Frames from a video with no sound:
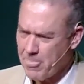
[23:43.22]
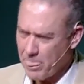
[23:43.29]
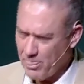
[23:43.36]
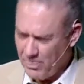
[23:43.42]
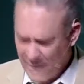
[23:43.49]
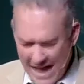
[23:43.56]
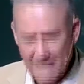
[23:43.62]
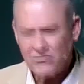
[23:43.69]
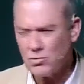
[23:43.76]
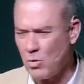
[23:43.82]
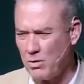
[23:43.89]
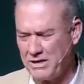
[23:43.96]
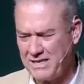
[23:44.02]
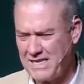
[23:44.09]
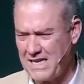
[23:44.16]
That's what
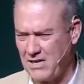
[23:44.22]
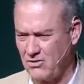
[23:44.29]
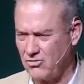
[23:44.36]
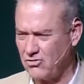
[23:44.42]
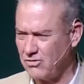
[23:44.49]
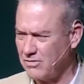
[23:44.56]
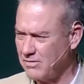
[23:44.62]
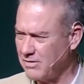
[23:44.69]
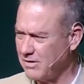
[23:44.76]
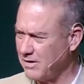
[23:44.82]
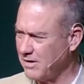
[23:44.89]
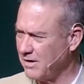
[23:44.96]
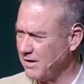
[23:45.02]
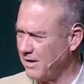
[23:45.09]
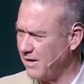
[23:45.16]
we teach,
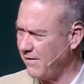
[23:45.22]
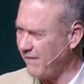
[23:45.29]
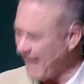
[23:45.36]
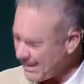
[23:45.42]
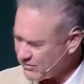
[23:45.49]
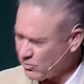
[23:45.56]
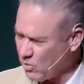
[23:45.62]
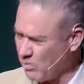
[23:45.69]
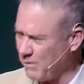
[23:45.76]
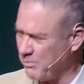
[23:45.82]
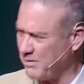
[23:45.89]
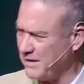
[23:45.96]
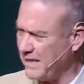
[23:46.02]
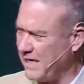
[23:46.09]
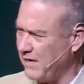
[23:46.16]
that's what we
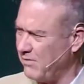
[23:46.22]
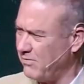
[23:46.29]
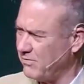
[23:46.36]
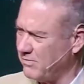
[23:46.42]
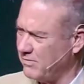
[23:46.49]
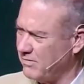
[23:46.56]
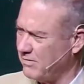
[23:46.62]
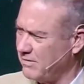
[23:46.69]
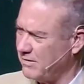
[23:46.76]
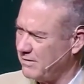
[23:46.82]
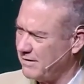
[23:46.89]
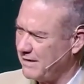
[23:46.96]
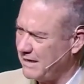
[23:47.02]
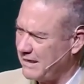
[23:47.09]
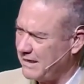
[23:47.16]
believe.
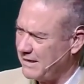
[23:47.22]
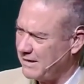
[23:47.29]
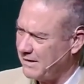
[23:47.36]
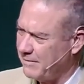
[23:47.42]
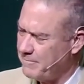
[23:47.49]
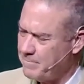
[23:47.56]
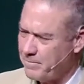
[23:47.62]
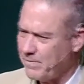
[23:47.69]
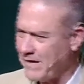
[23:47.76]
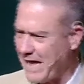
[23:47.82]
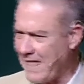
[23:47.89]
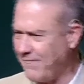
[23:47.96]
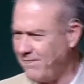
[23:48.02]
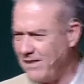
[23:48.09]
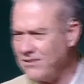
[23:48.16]

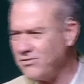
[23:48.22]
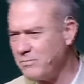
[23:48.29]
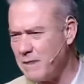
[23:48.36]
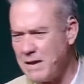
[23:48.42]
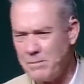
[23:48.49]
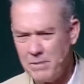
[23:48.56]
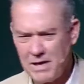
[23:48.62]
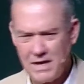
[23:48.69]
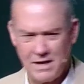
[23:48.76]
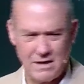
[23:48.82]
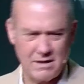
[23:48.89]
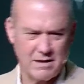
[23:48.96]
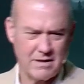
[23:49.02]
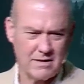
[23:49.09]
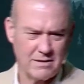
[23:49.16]
And this may be
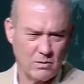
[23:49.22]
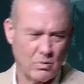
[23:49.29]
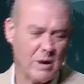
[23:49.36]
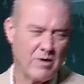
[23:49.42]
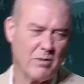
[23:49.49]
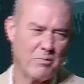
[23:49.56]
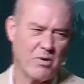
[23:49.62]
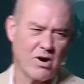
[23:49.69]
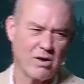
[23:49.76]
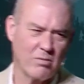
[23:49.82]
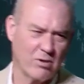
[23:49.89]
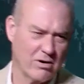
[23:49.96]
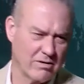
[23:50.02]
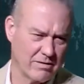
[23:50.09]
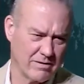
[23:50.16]
the way that
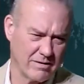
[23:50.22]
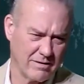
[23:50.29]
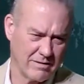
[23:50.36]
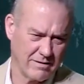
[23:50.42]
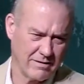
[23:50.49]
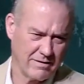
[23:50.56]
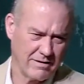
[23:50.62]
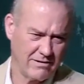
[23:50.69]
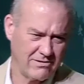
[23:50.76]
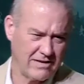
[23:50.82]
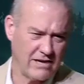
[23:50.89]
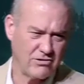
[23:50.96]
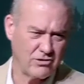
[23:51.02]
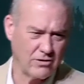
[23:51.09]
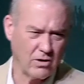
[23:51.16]
Barbara is
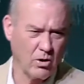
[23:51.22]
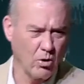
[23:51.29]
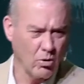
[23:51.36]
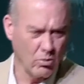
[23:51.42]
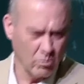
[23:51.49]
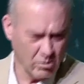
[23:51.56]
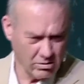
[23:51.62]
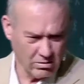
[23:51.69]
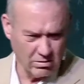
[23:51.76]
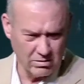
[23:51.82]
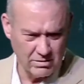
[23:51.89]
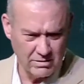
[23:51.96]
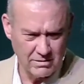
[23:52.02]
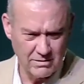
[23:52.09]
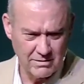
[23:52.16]
teaching the whole world
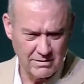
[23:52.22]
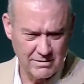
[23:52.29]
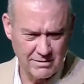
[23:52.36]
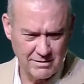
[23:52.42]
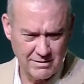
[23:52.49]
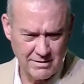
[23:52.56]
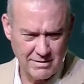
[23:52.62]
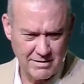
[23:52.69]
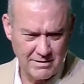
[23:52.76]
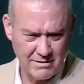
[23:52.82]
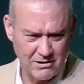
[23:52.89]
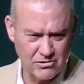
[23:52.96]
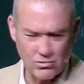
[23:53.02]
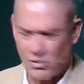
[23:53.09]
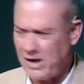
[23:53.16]

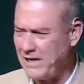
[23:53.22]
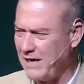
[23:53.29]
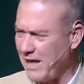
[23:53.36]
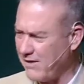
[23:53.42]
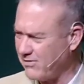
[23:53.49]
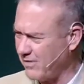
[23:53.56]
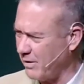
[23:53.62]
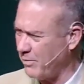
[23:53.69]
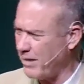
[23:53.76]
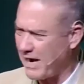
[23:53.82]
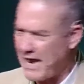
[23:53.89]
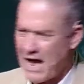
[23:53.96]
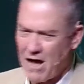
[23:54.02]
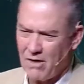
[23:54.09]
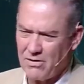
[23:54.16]
this great lesson about
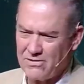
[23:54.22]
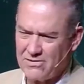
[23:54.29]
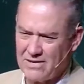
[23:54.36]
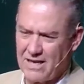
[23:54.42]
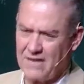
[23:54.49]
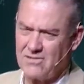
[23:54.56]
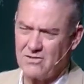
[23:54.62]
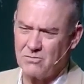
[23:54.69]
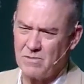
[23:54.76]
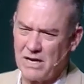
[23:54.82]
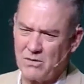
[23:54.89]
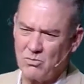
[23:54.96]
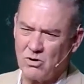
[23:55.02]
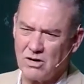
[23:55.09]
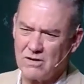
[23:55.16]
how the science of
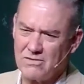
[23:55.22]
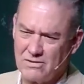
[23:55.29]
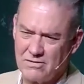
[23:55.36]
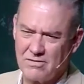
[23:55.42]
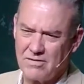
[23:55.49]
mind works.